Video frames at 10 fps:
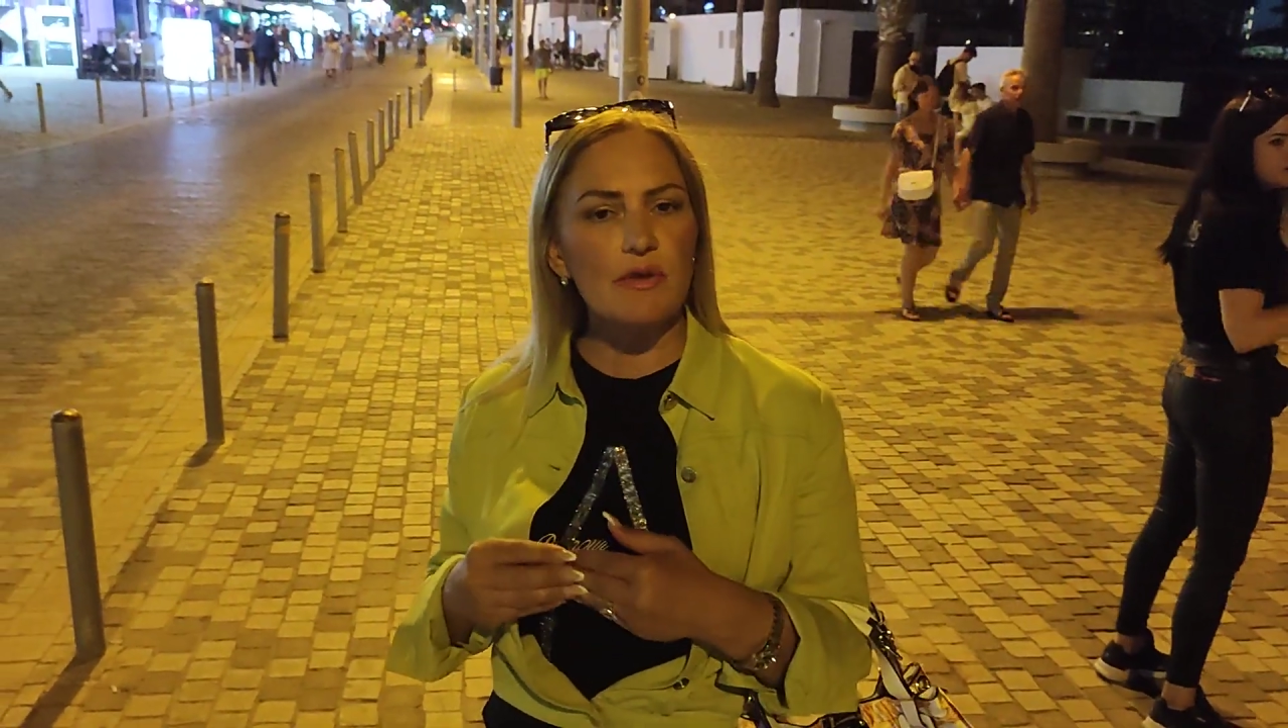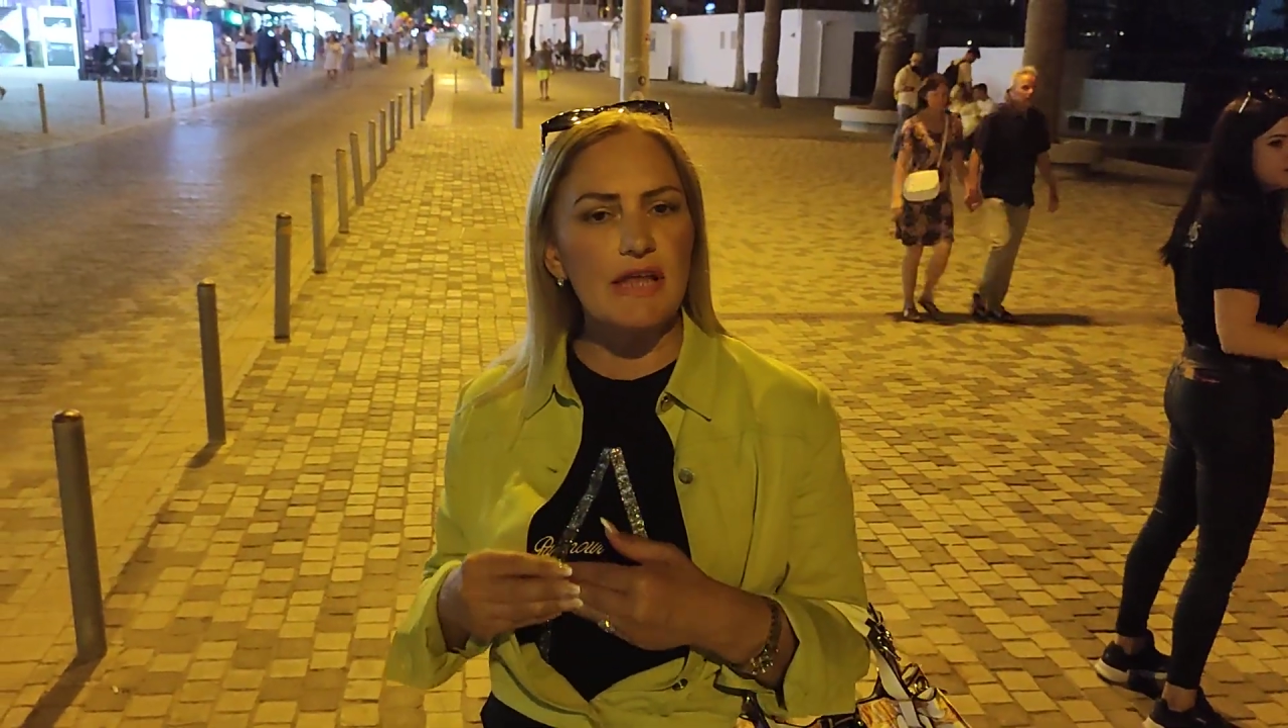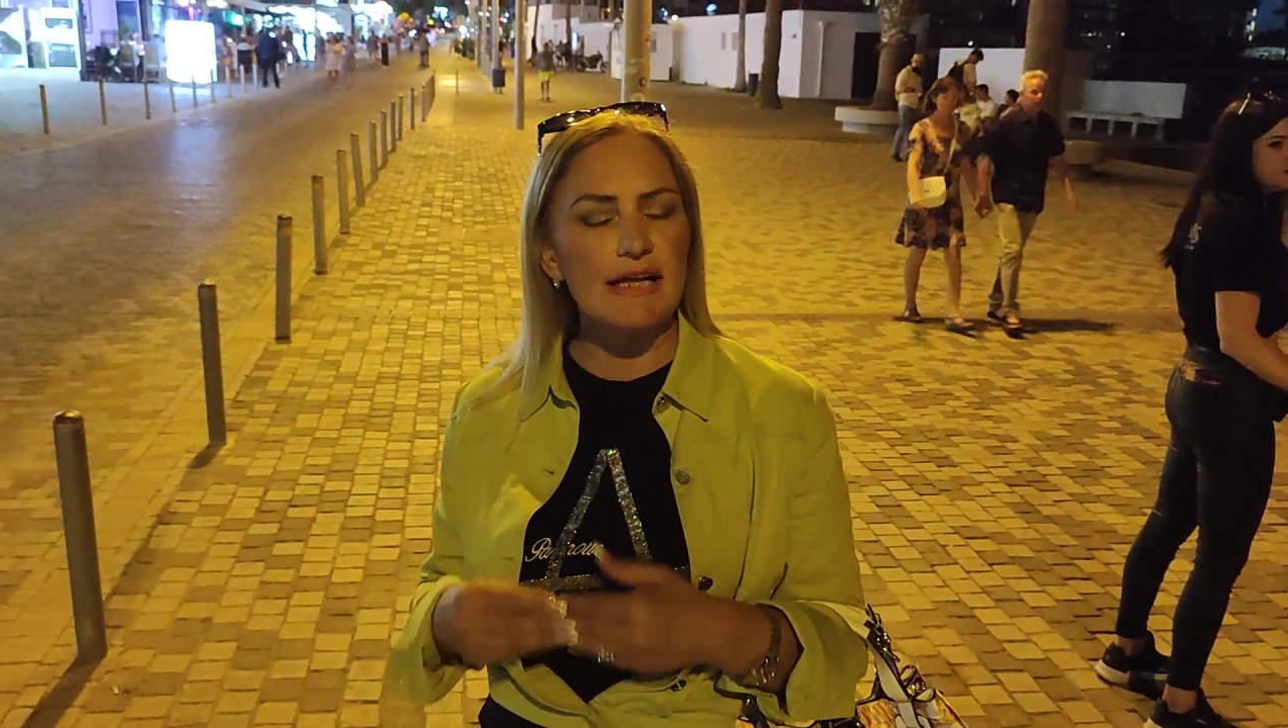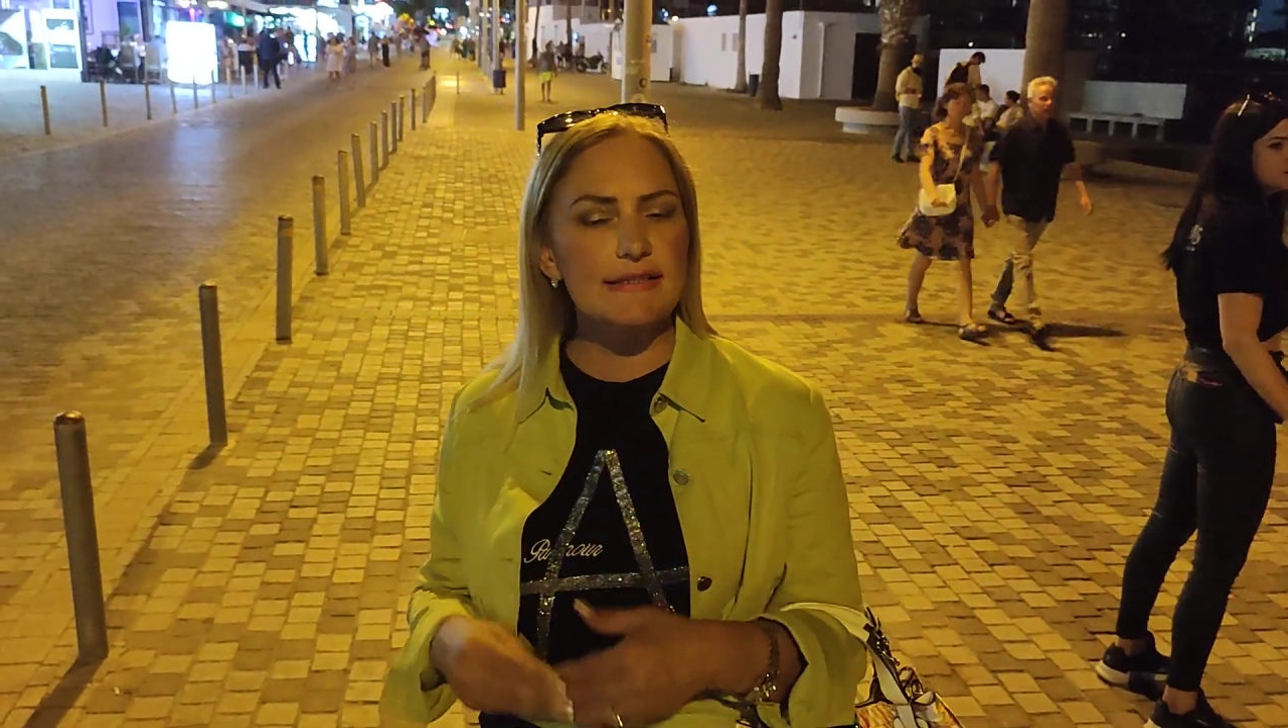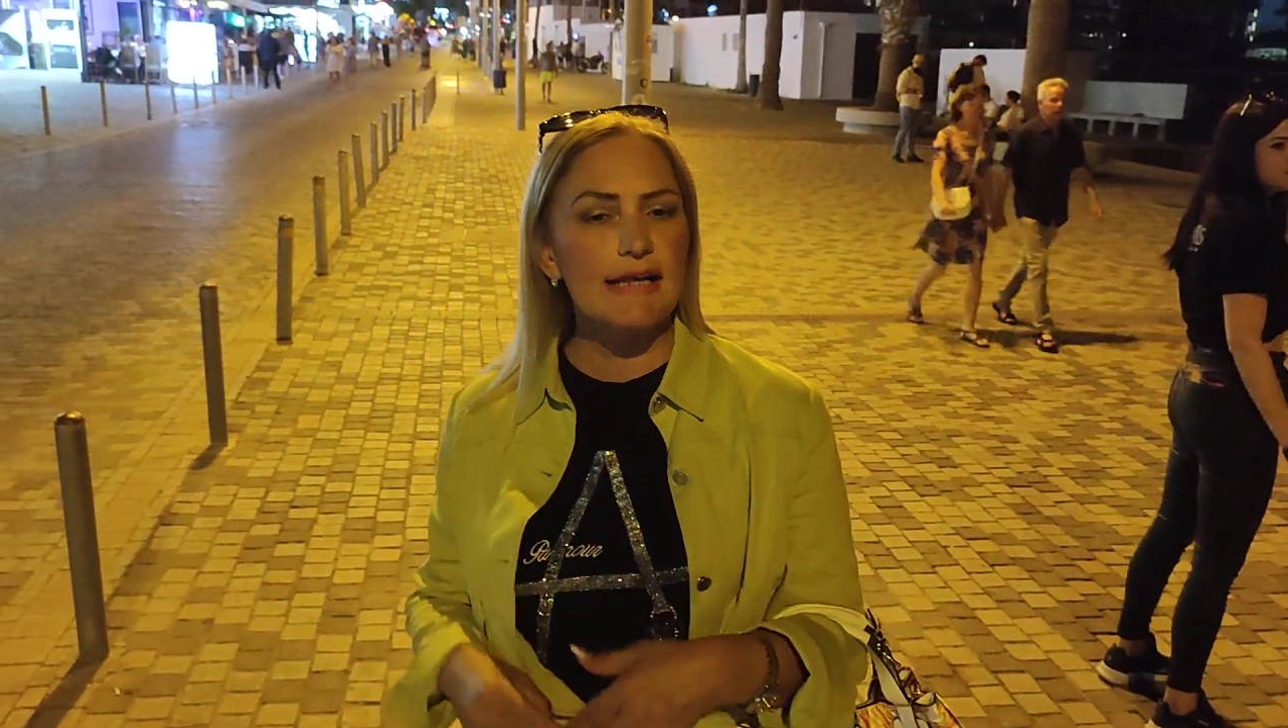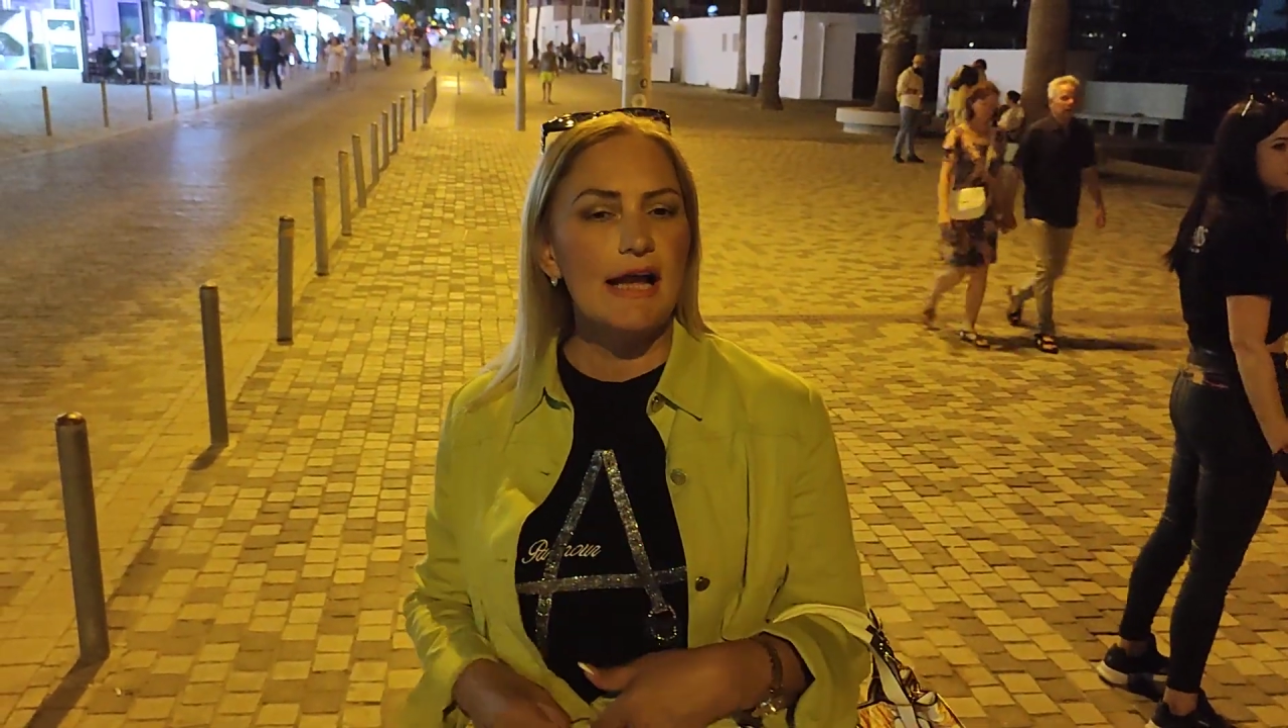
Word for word: with us